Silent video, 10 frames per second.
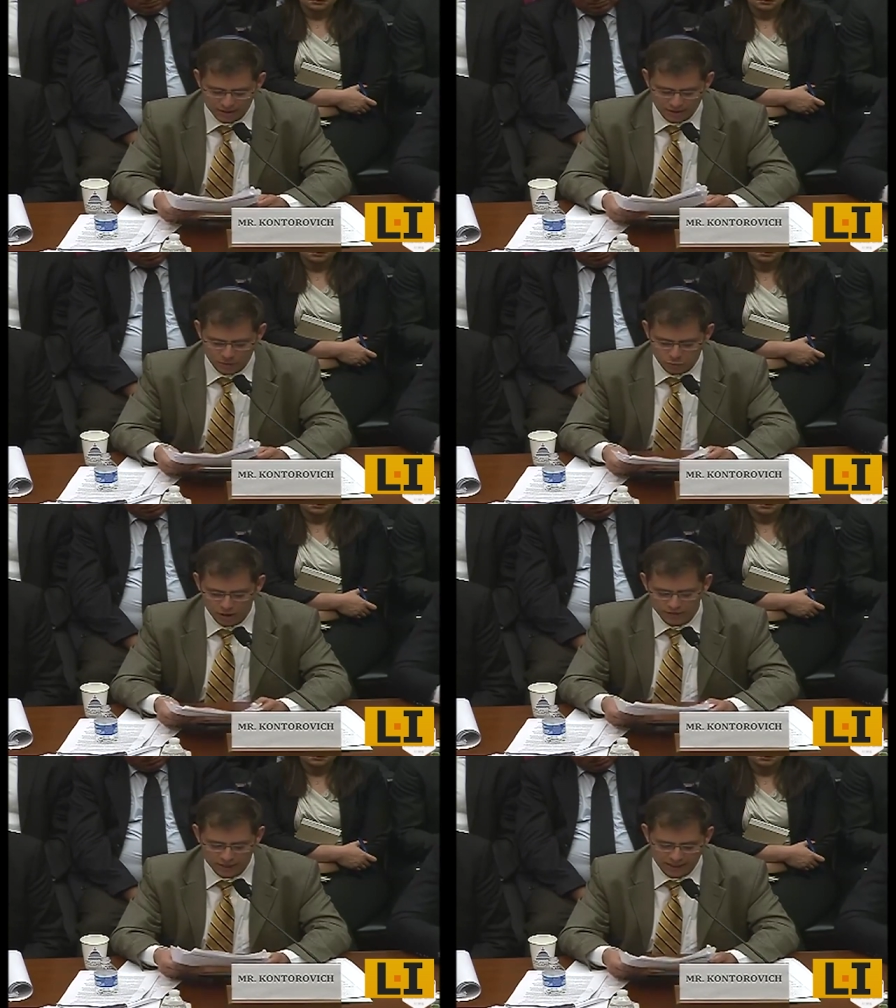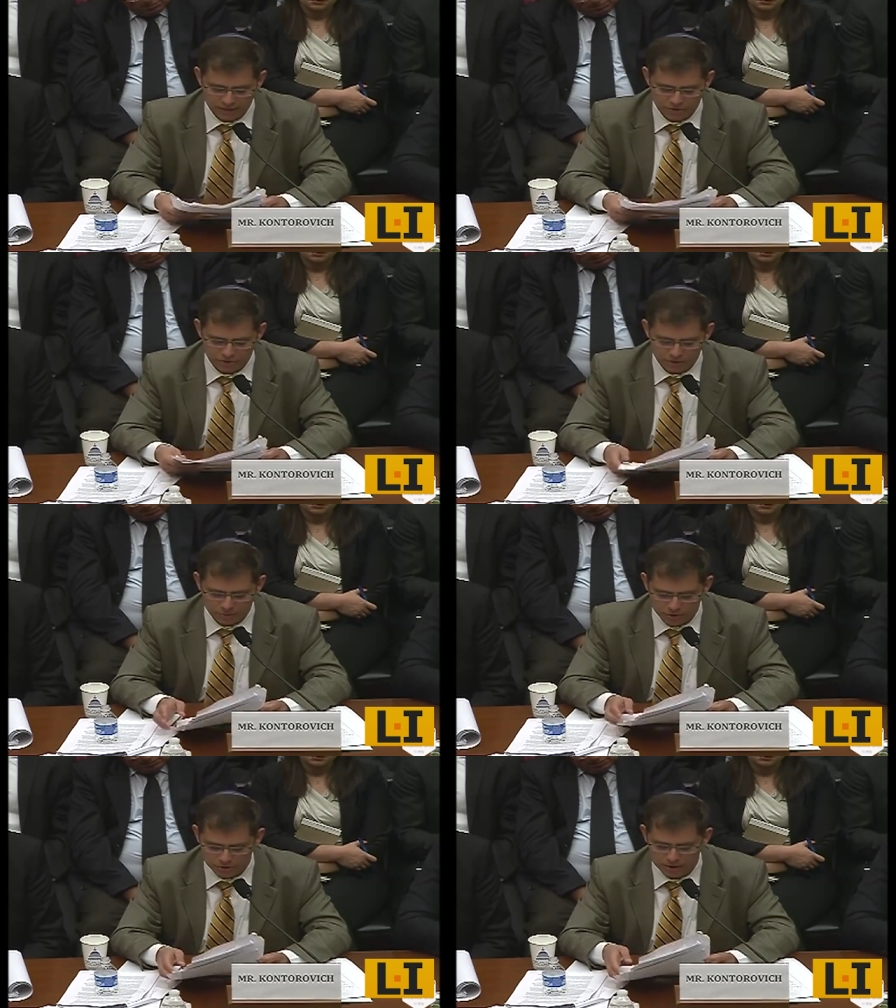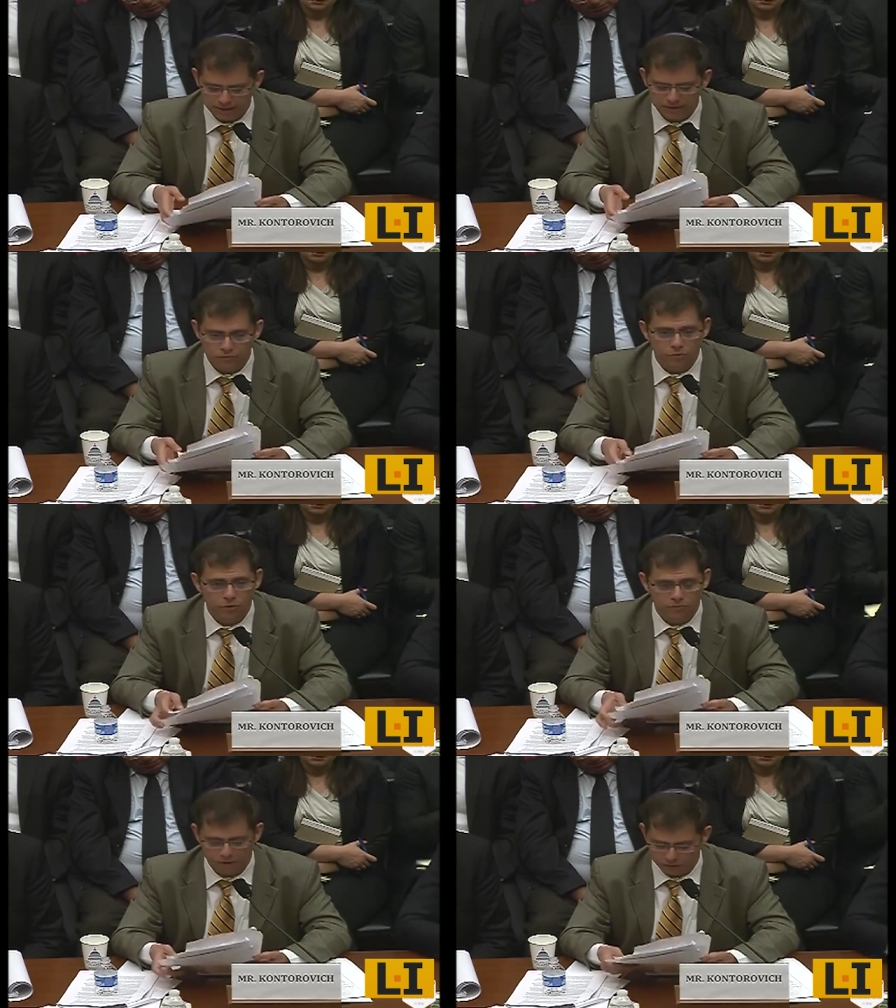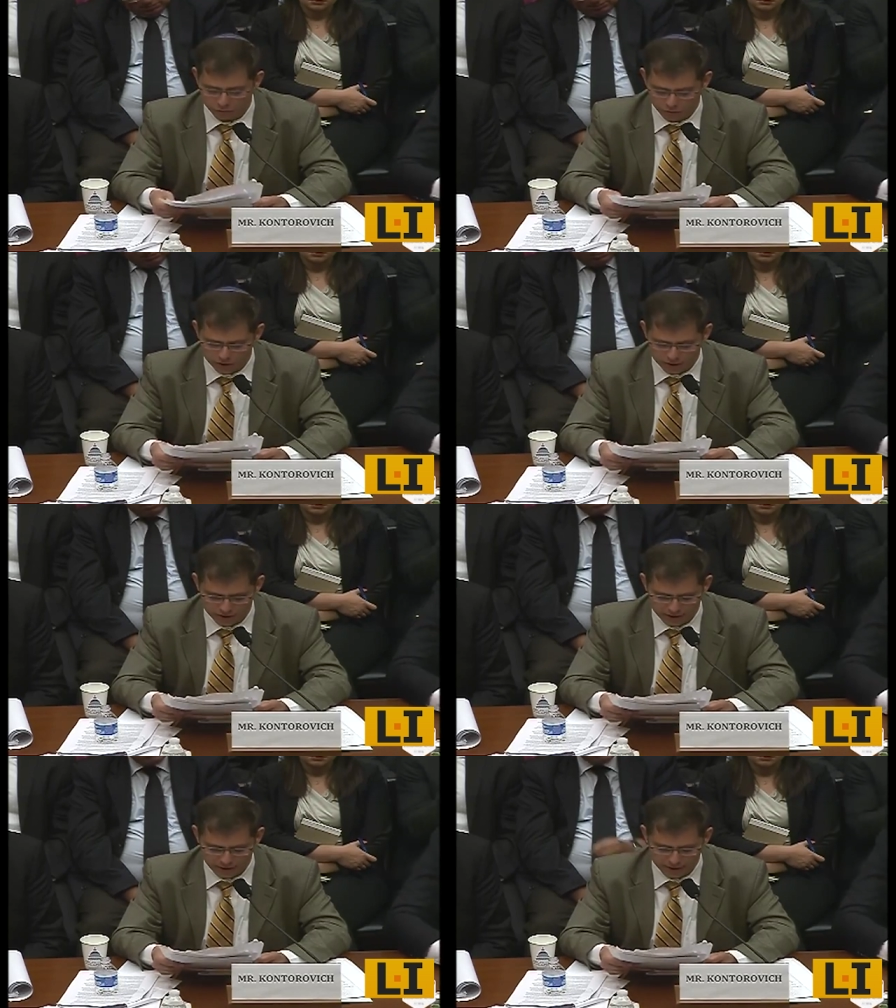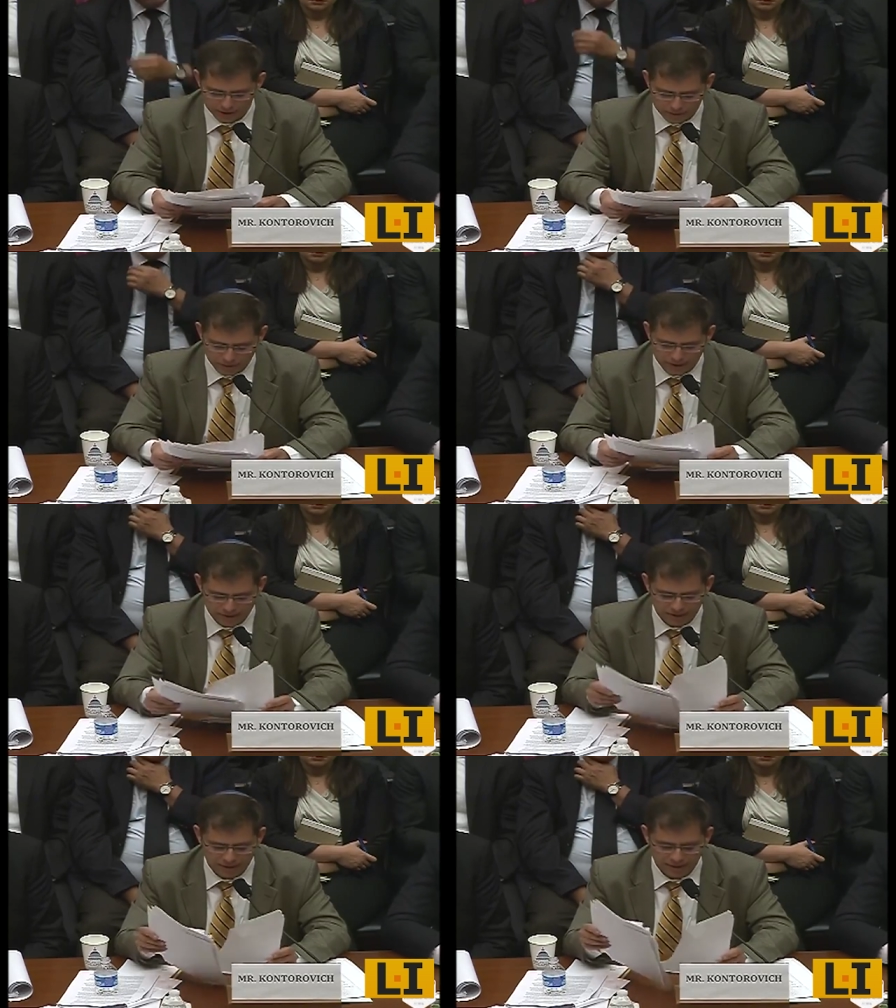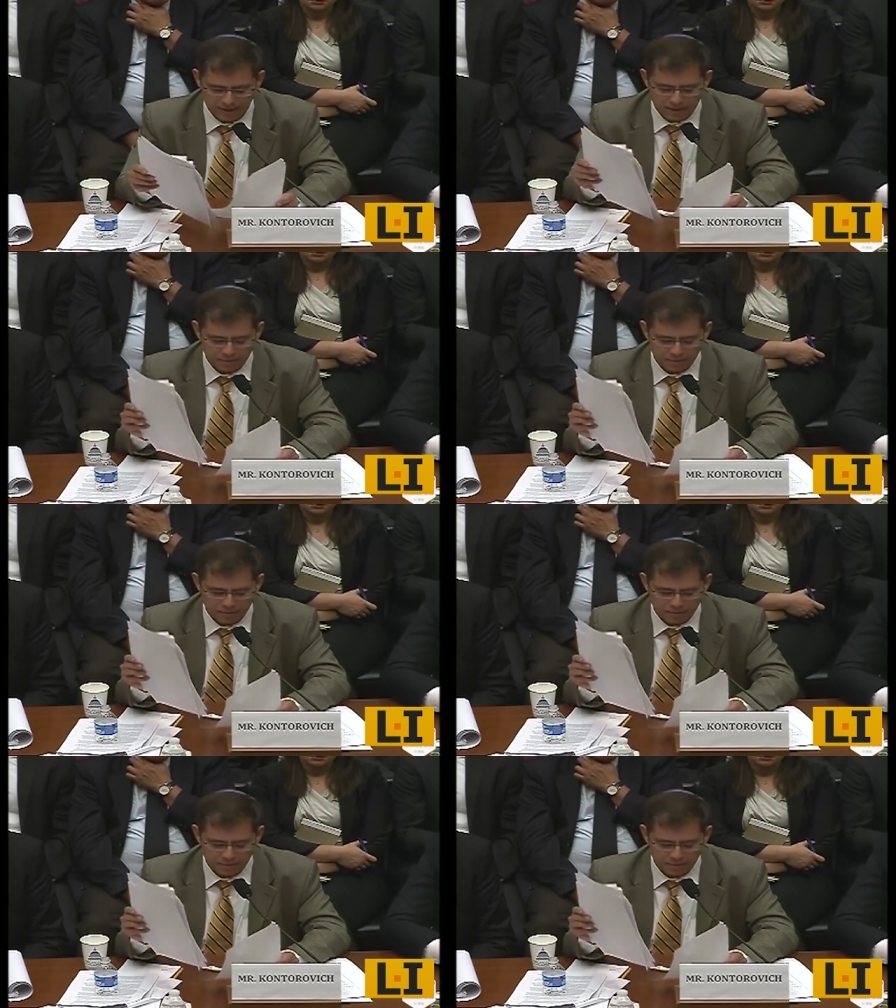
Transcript: Thus, private actors appear today at the forefront of boycott campaigns today,